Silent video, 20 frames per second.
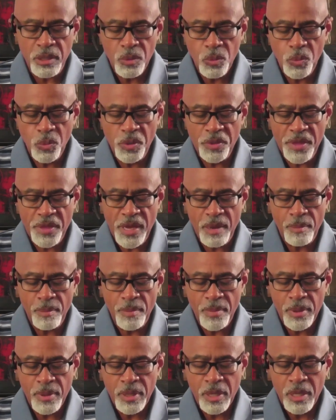with them
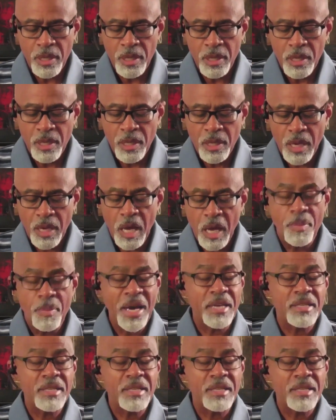about a